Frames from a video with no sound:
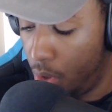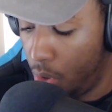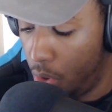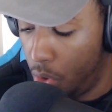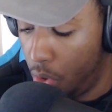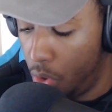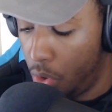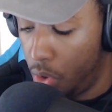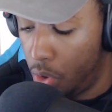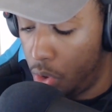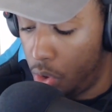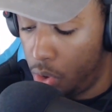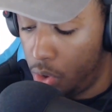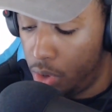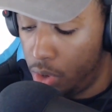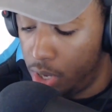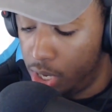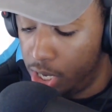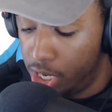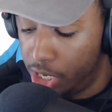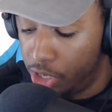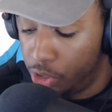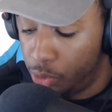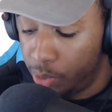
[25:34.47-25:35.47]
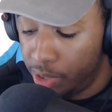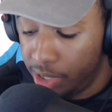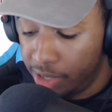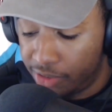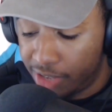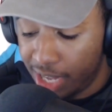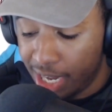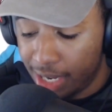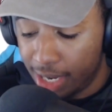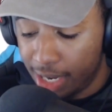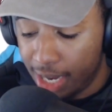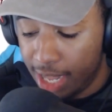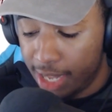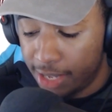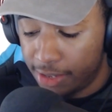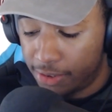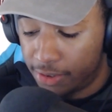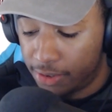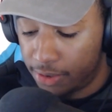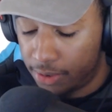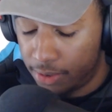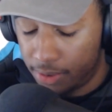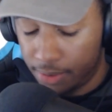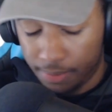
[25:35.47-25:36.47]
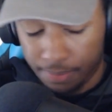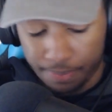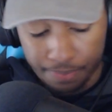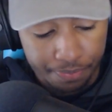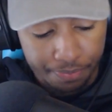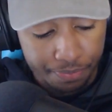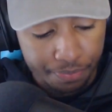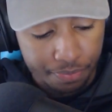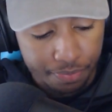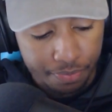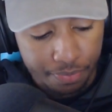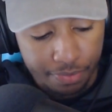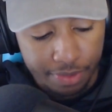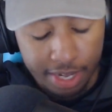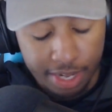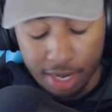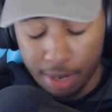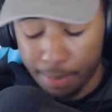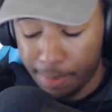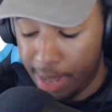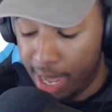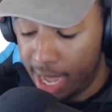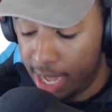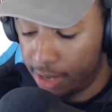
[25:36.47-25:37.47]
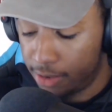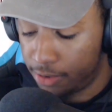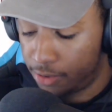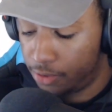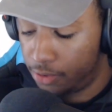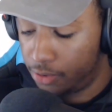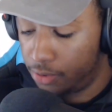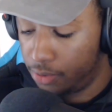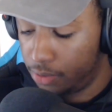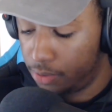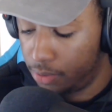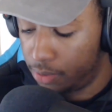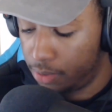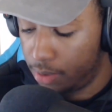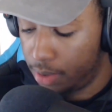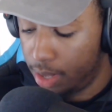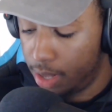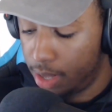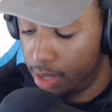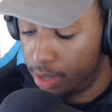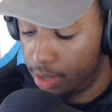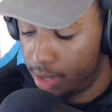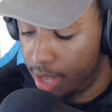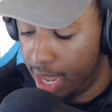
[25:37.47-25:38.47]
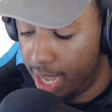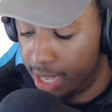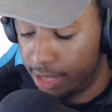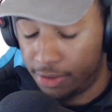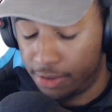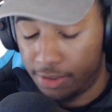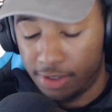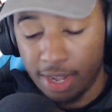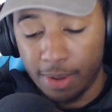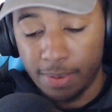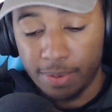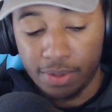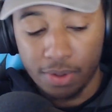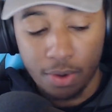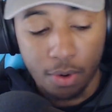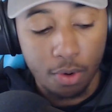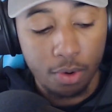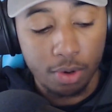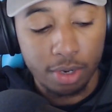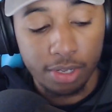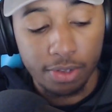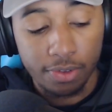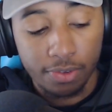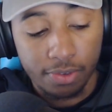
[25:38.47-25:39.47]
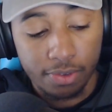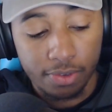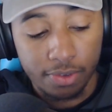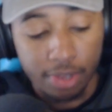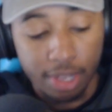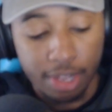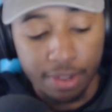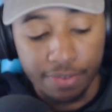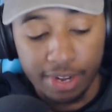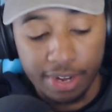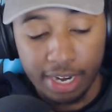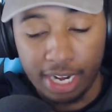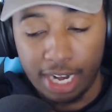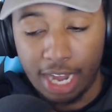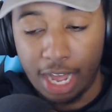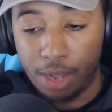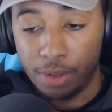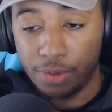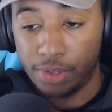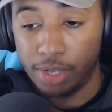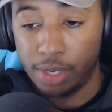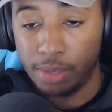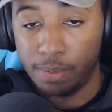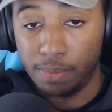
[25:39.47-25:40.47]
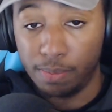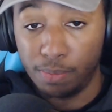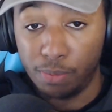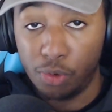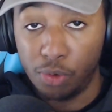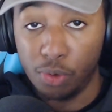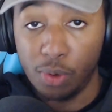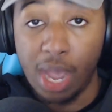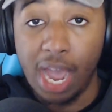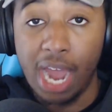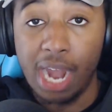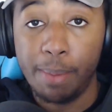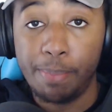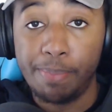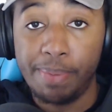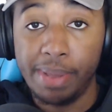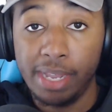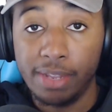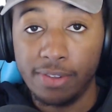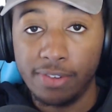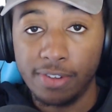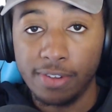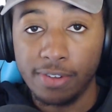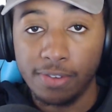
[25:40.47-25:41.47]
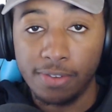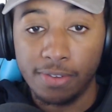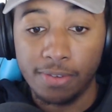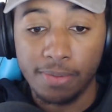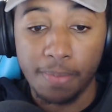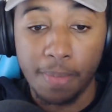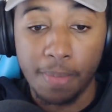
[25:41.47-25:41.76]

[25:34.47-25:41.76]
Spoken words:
He's willing to take less than the max and stay with the Hornets if it allows them to add pieces.